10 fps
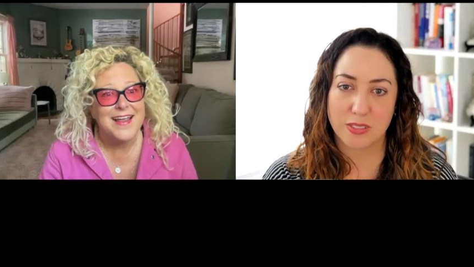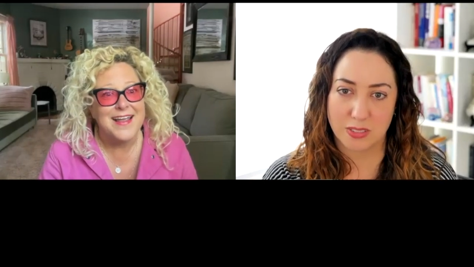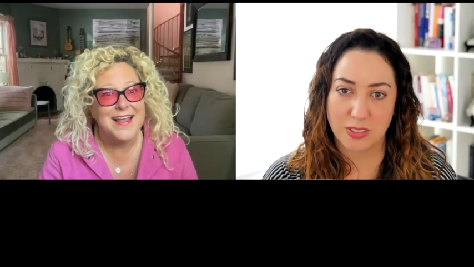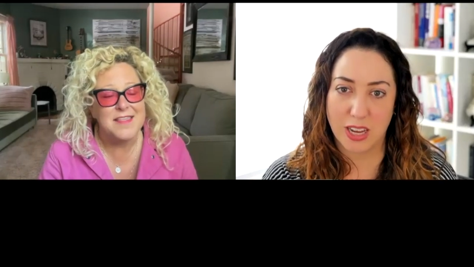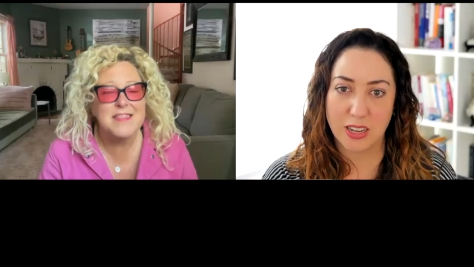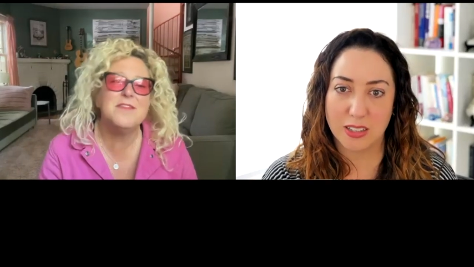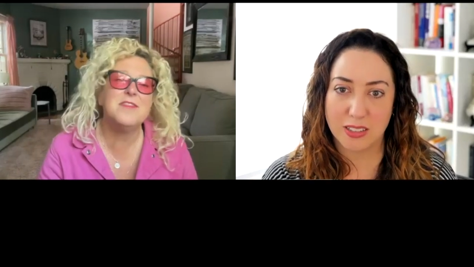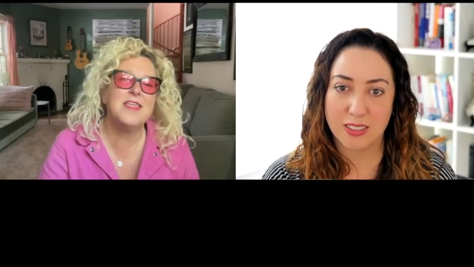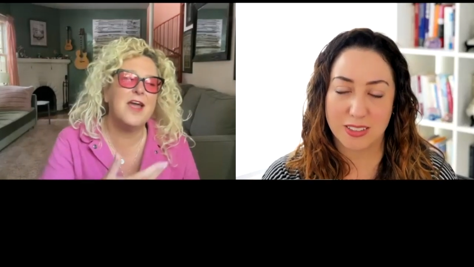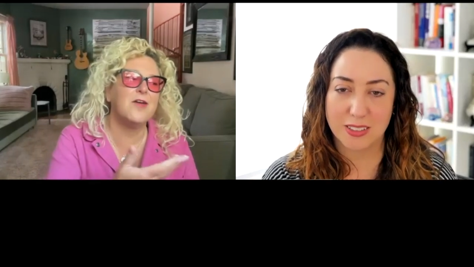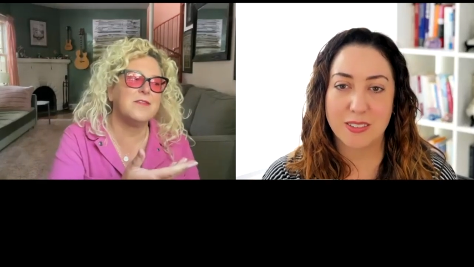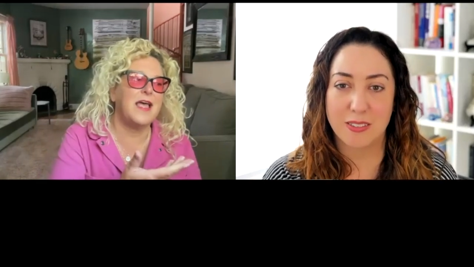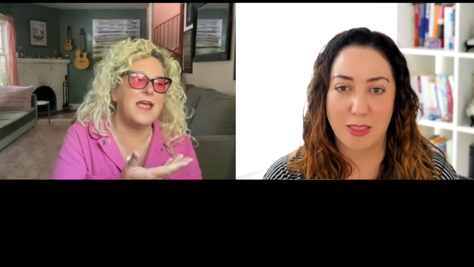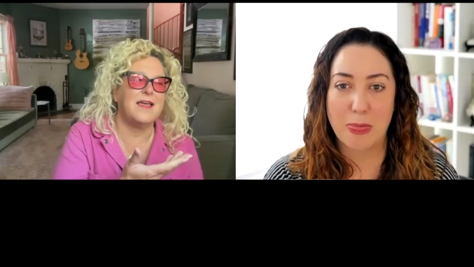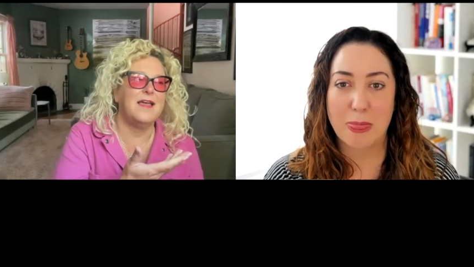Speaker 1: And yeah. then they're
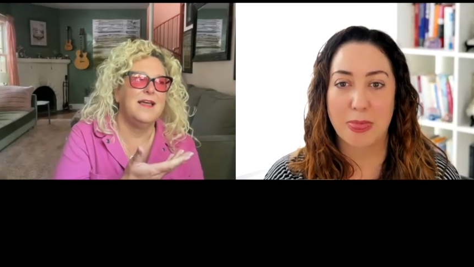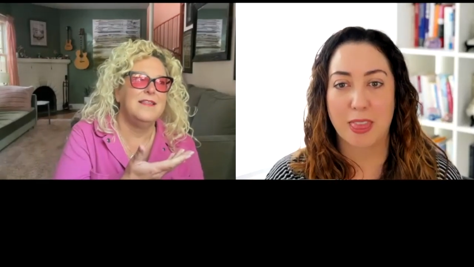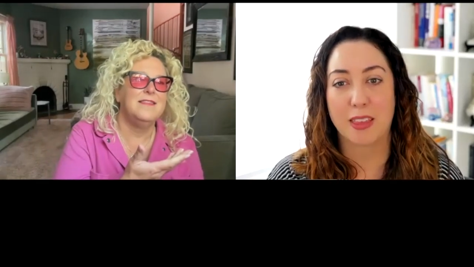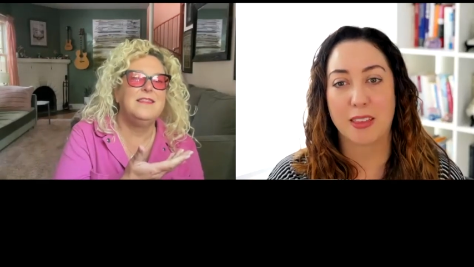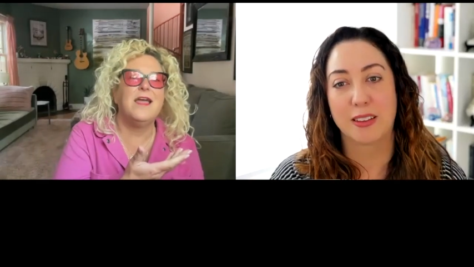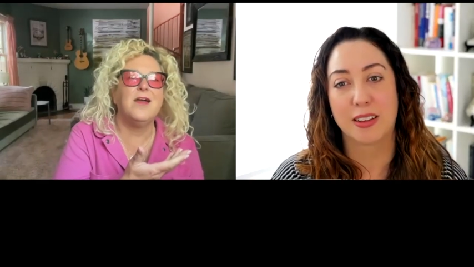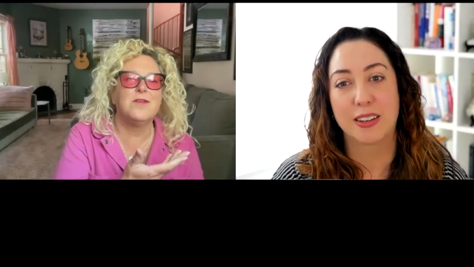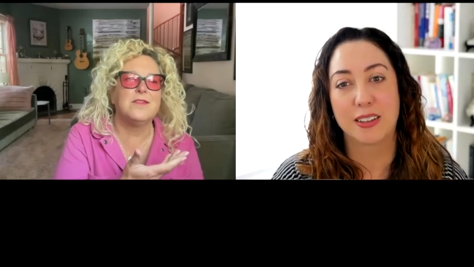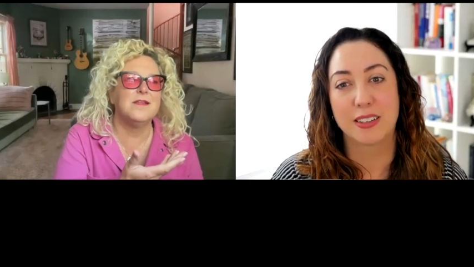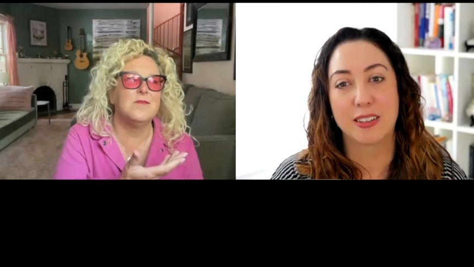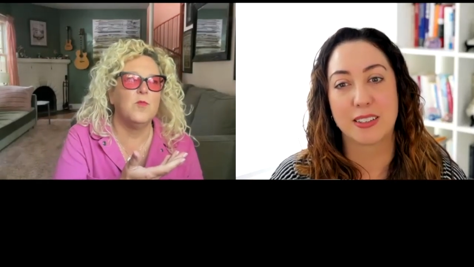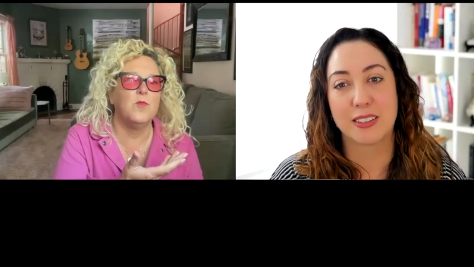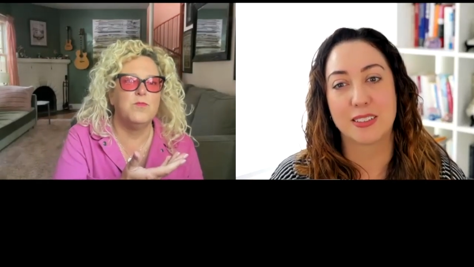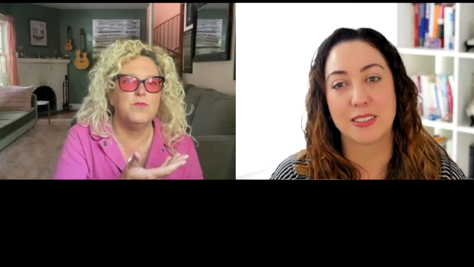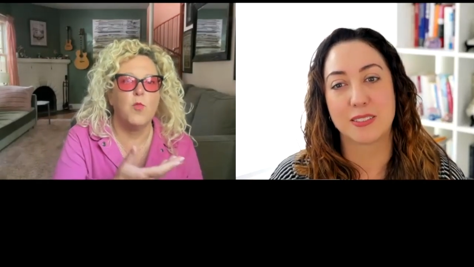like, they're the
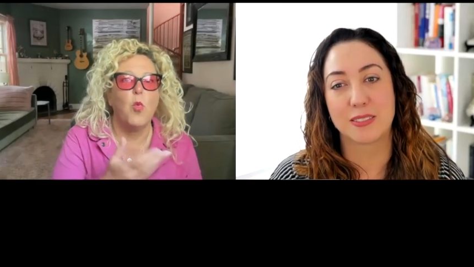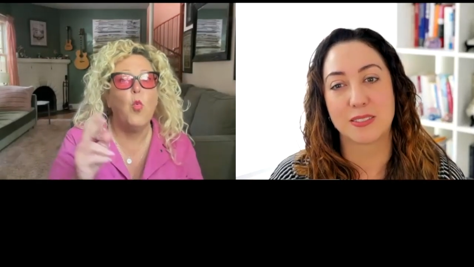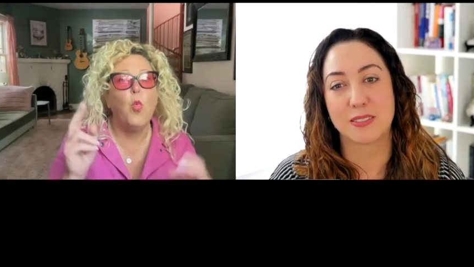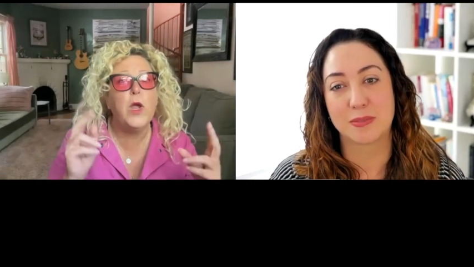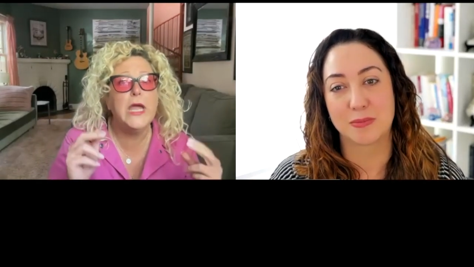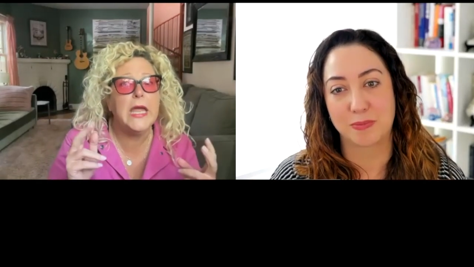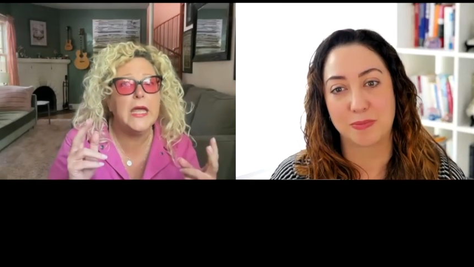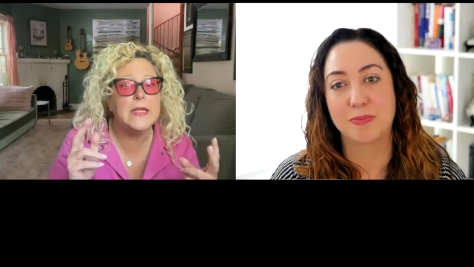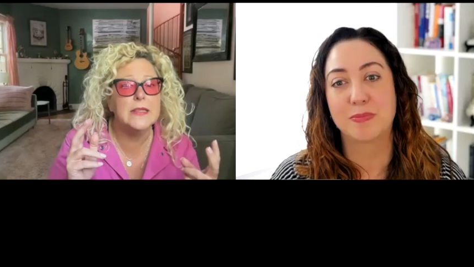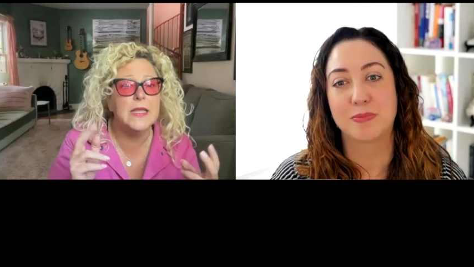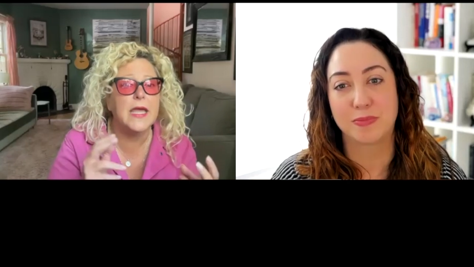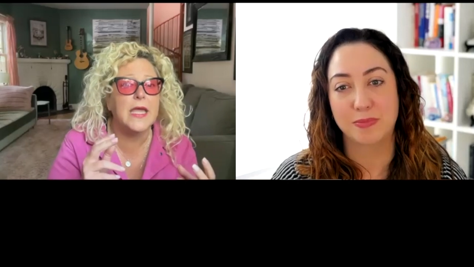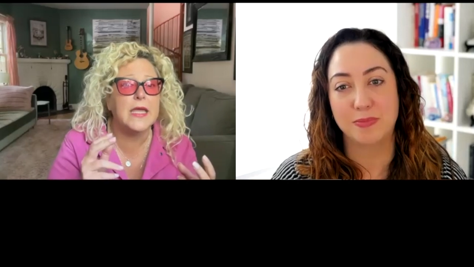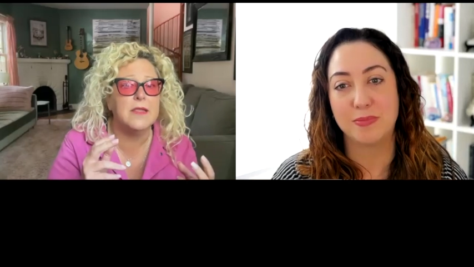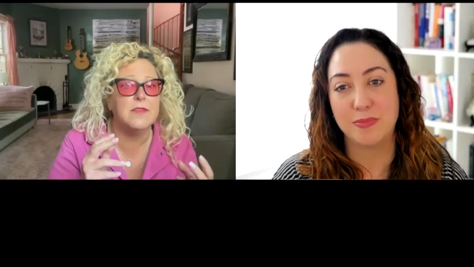weak
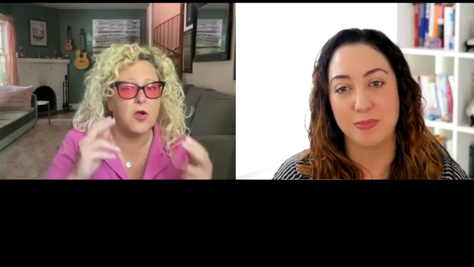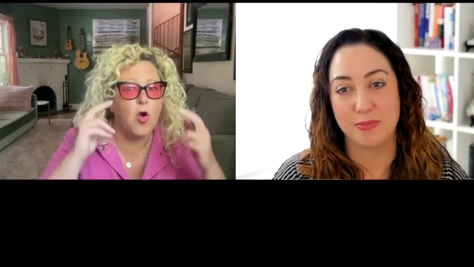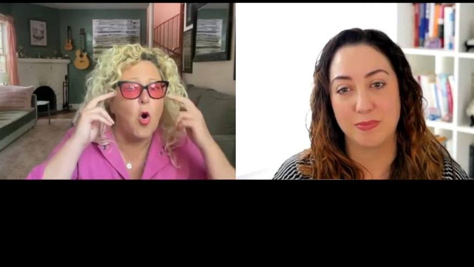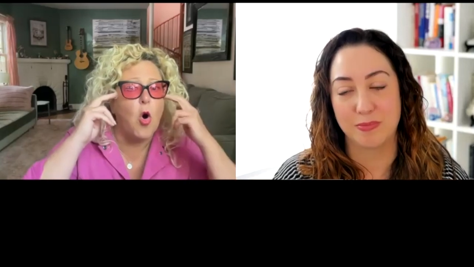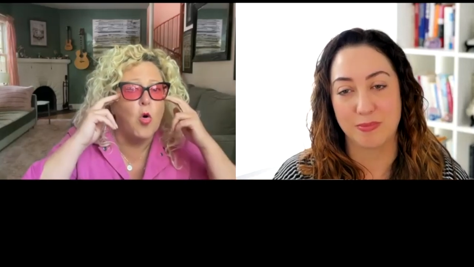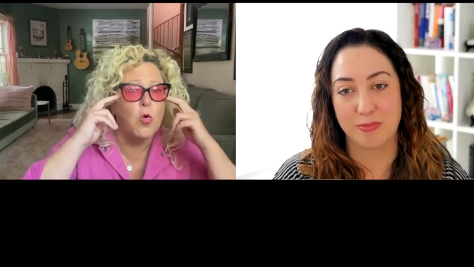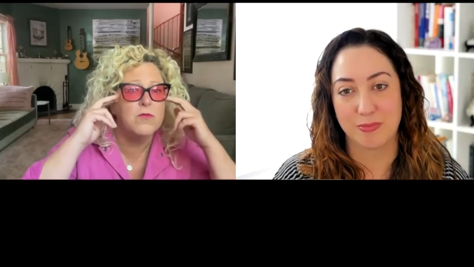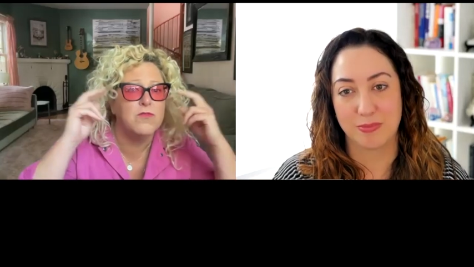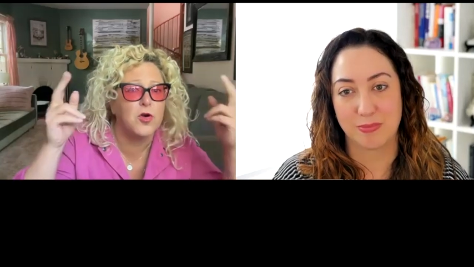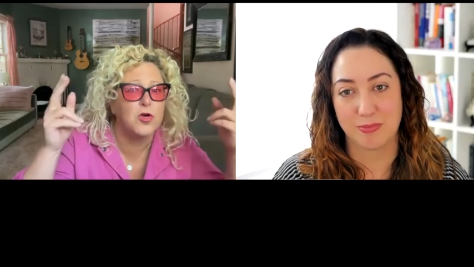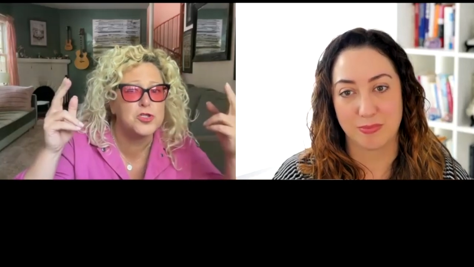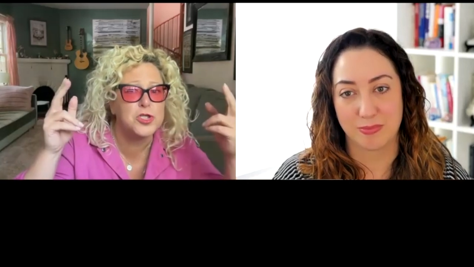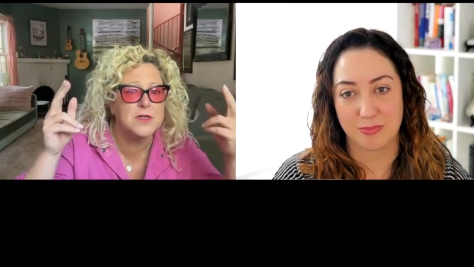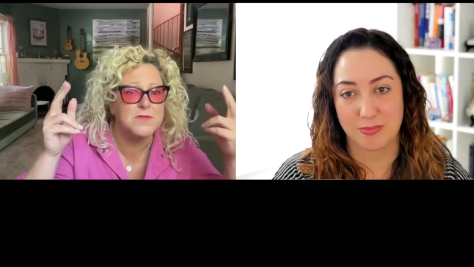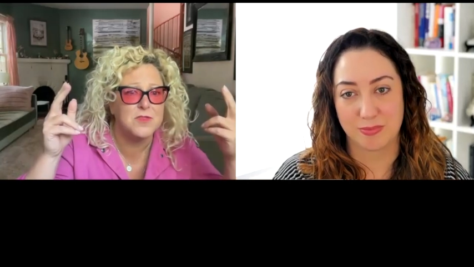link in their own
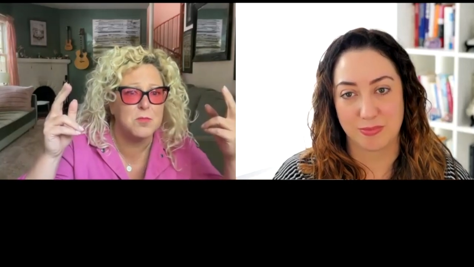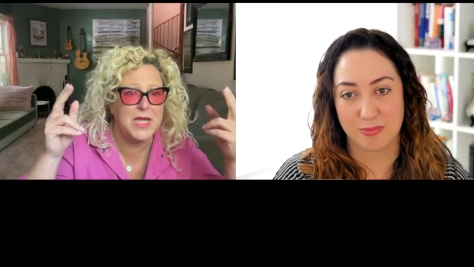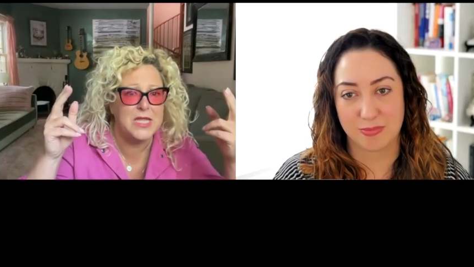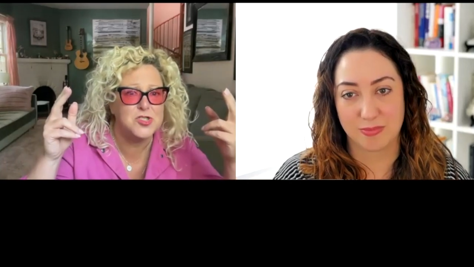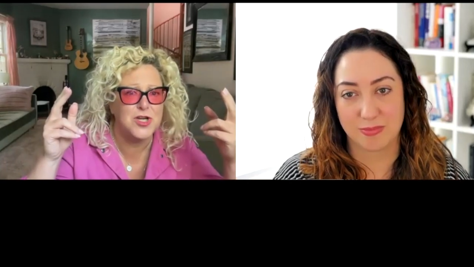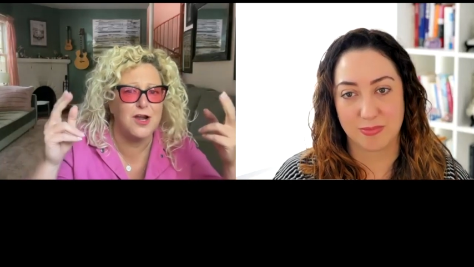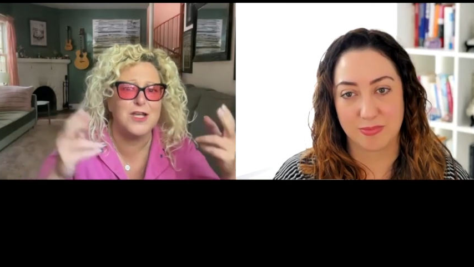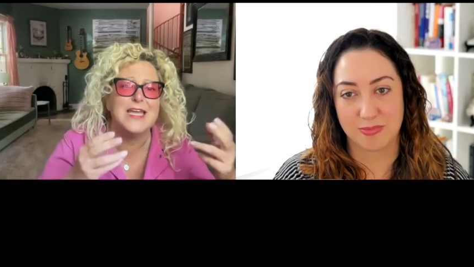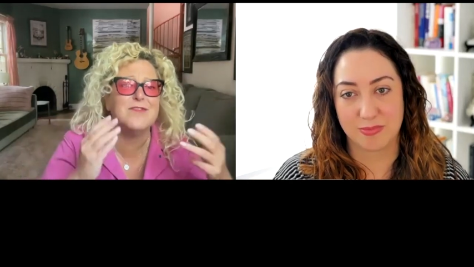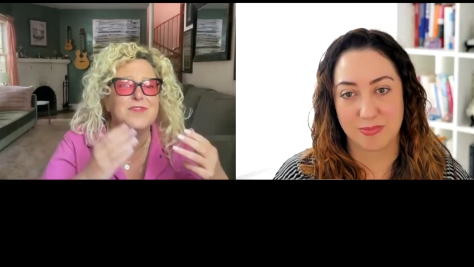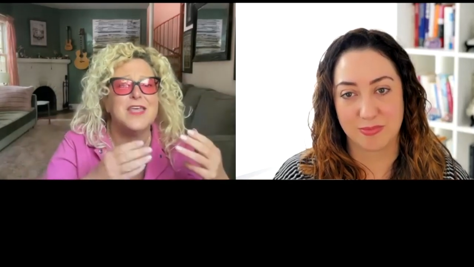version of the patriarchy if they